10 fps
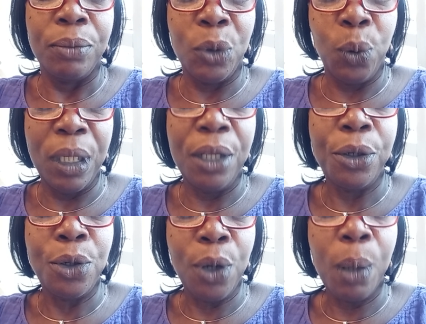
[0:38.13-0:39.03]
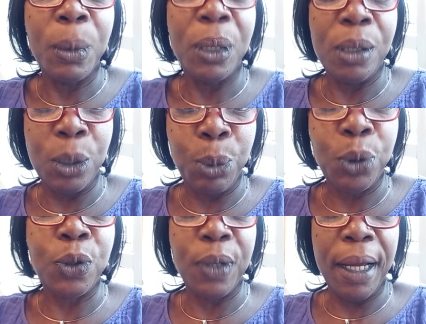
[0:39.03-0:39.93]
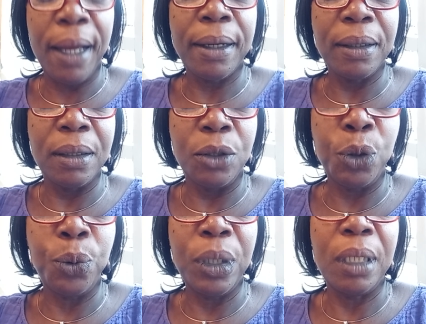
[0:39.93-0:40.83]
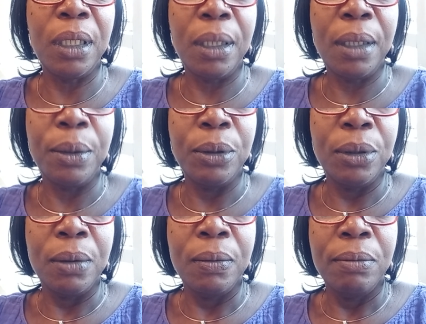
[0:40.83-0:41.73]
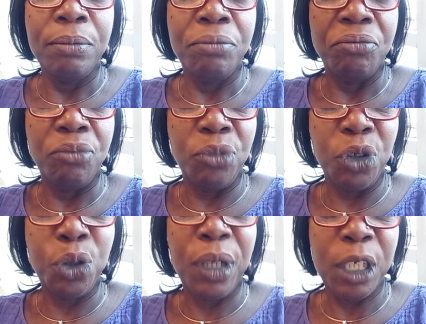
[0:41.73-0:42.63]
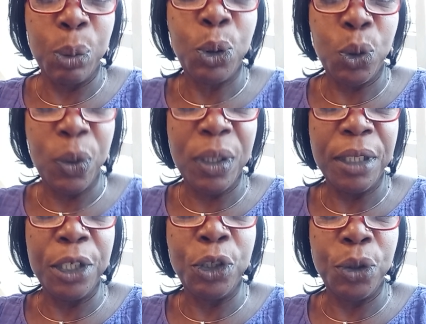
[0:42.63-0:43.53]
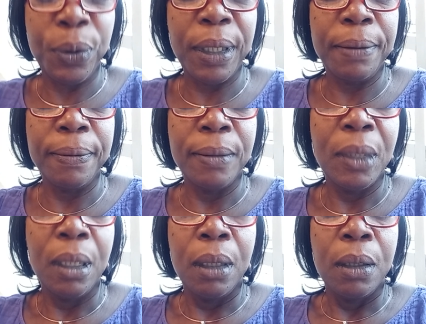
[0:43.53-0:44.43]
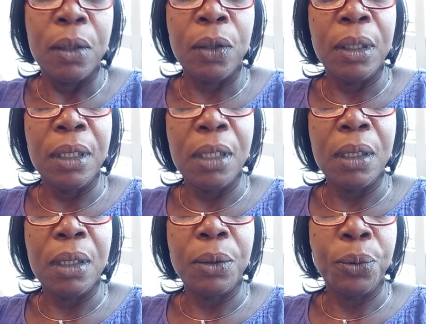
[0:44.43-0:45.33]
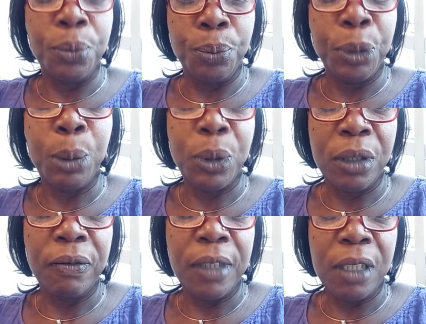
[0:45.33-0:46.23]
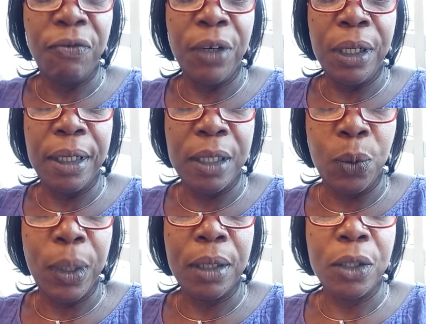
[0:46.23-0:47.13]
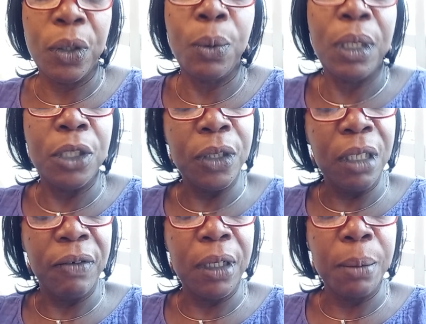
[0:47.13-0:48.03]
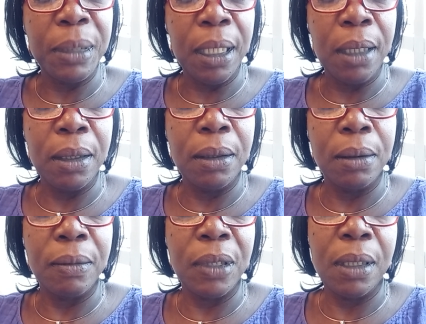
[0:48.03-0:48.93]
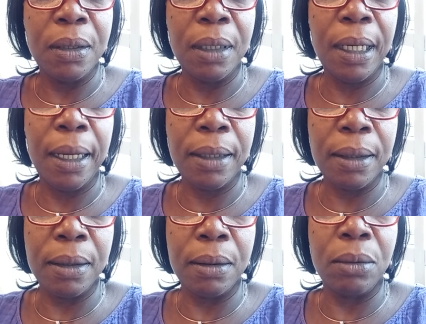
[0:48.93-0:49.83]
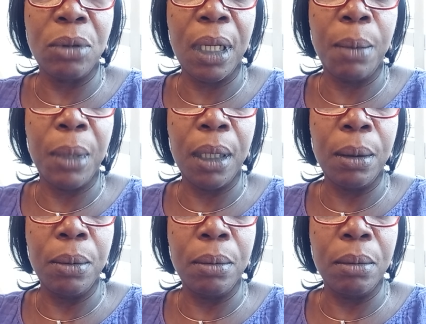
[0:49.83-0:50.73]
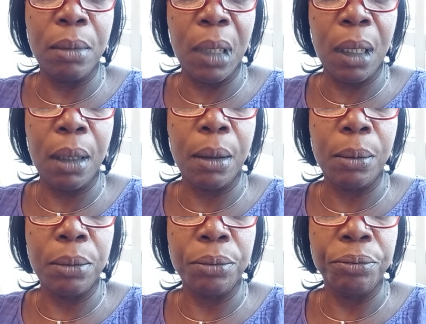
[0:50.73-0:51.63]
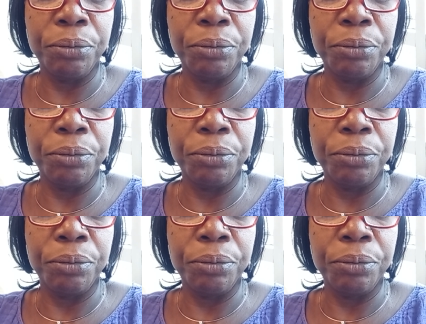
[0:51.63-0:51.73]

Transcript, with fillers: the way they're normally supposed to act, you really should expose what they're doing. So this is the purpose of this video as well. So I wanted to give an update since the last time I um,